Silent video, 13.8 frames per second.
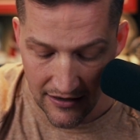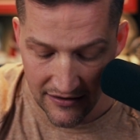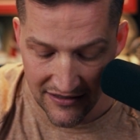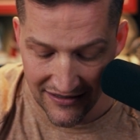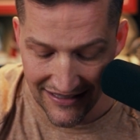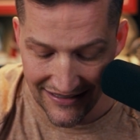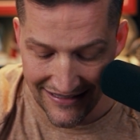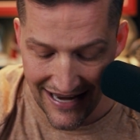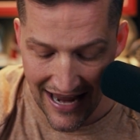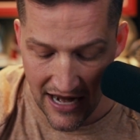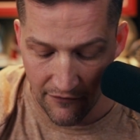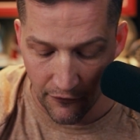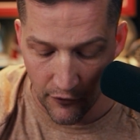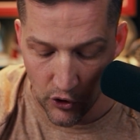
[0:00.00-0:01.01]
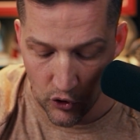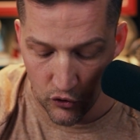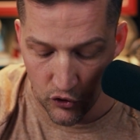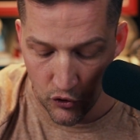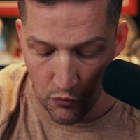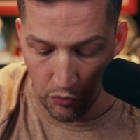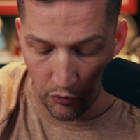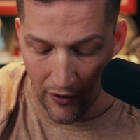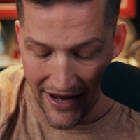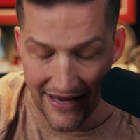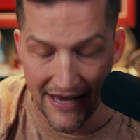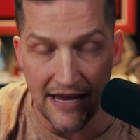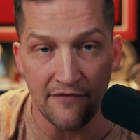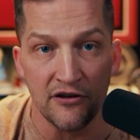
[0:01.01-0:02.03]
does it take for you to
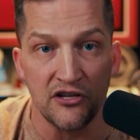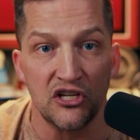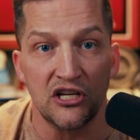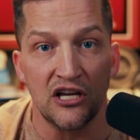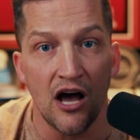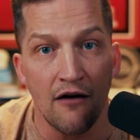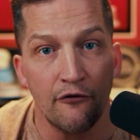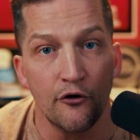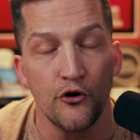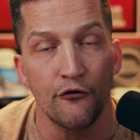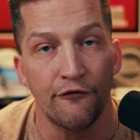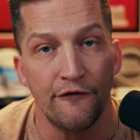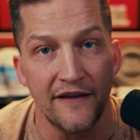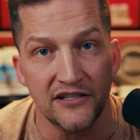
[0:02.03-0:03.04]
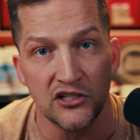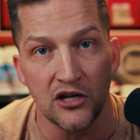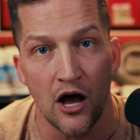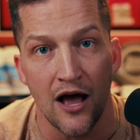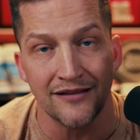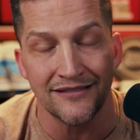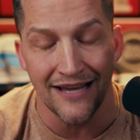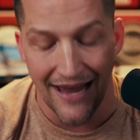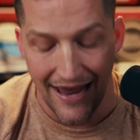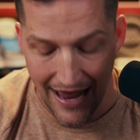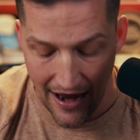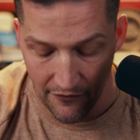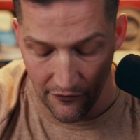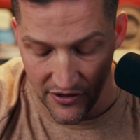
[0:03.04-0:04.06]
break even, to cover your fixed costs
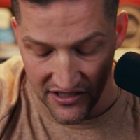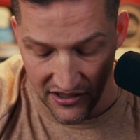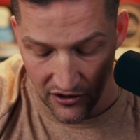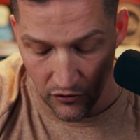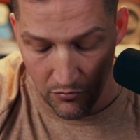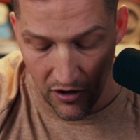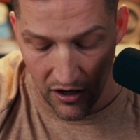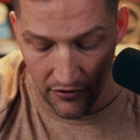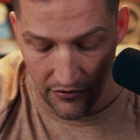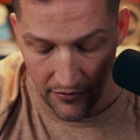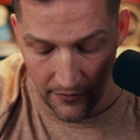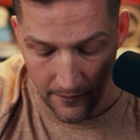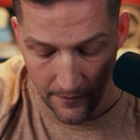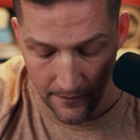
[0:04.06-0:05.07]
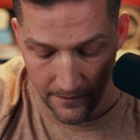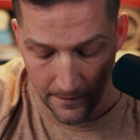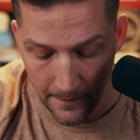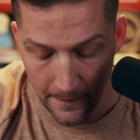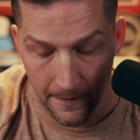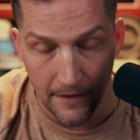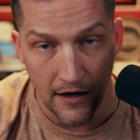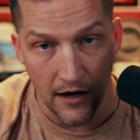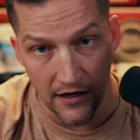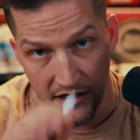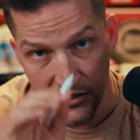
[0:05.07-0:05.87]
every single month? I